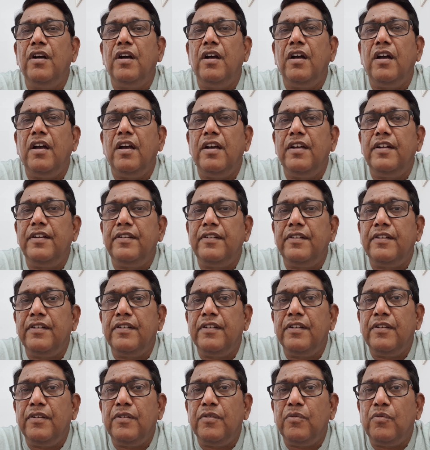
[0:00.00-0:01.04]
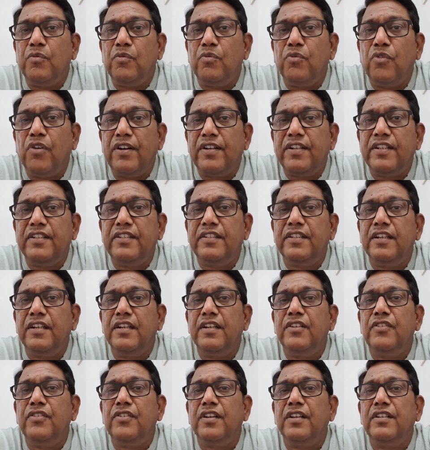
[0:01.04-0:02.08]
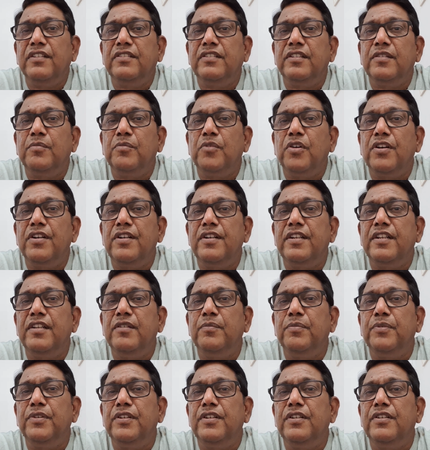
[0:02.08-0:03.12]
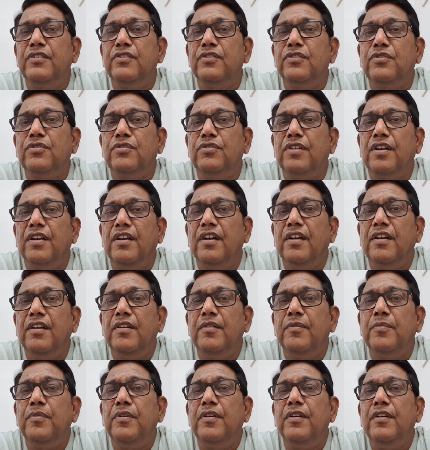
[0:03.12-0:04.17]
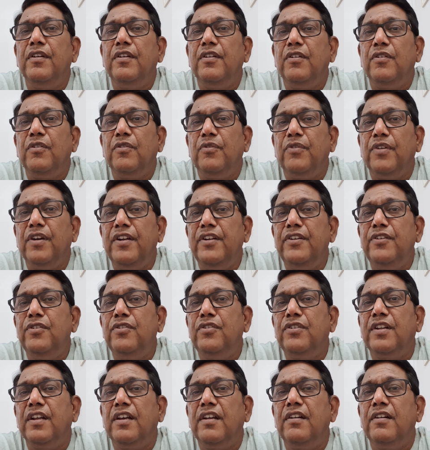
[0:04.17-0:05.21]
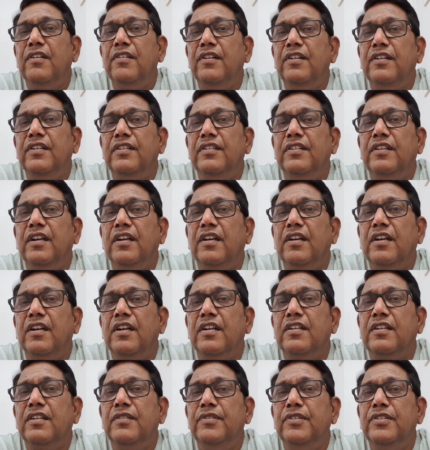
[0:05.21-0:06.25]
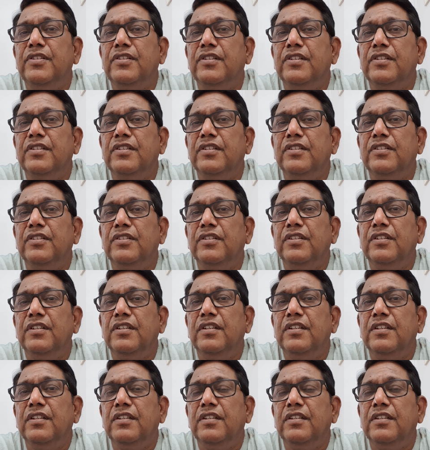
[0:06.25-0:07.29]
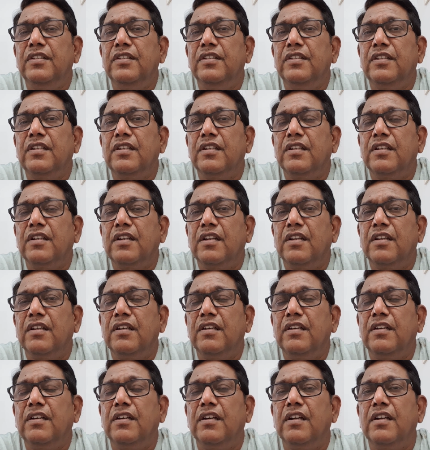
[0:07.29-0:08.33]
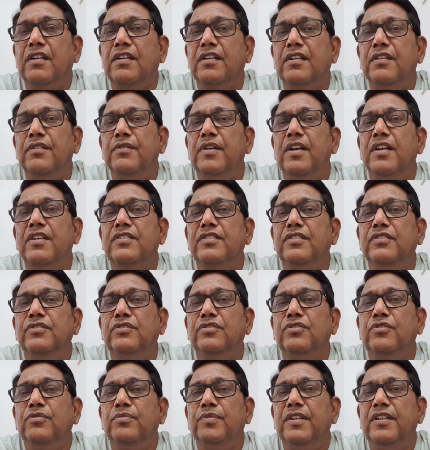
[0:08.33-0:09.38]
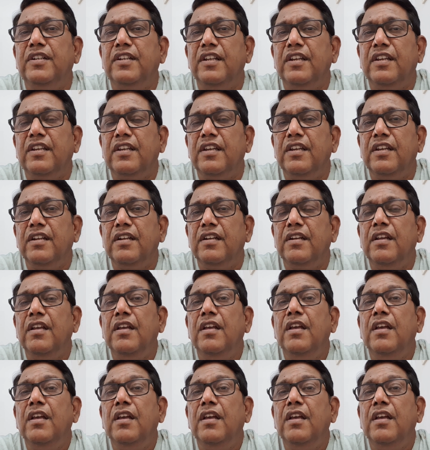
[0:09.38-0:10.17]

and what is the, you can say, monitoring period you should have, when you tell the corrective stations, corrective actions should be taken,